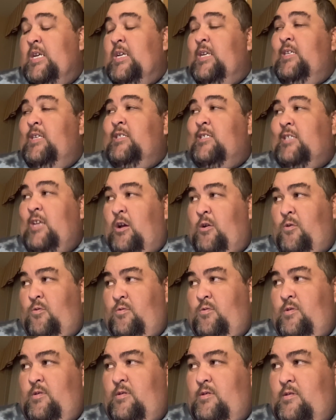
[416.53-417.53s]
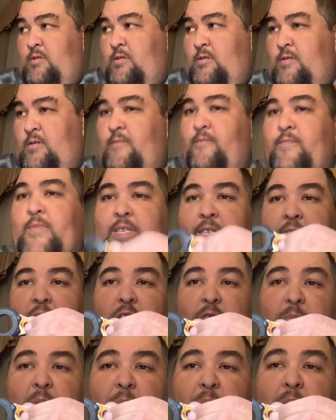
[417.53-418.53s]
So, these seals
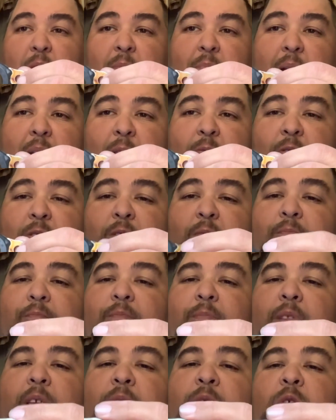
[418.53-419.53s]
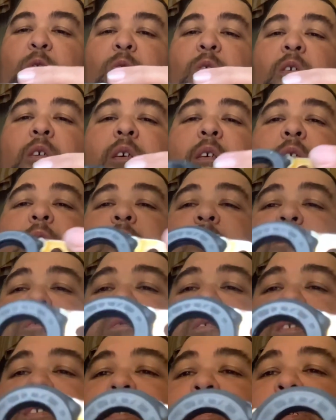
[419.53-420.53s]
have been put in backwards. If you look,
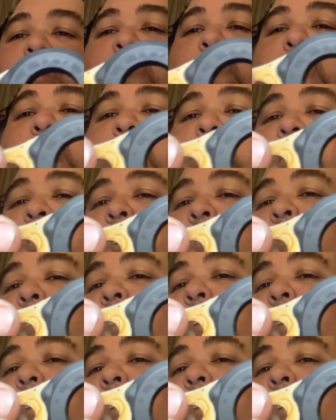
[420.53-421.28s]
you can see, what does it say right